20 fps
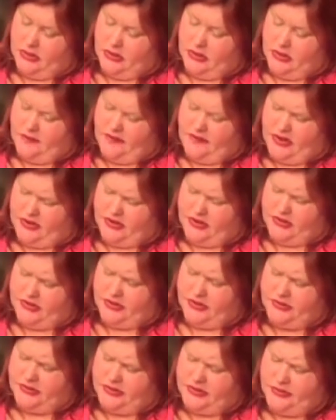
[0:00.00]
Her fingers
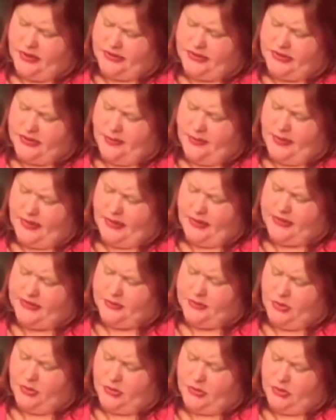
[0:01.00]
closed around something
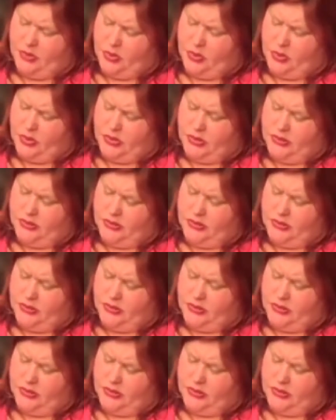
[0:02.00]
smooth and cool.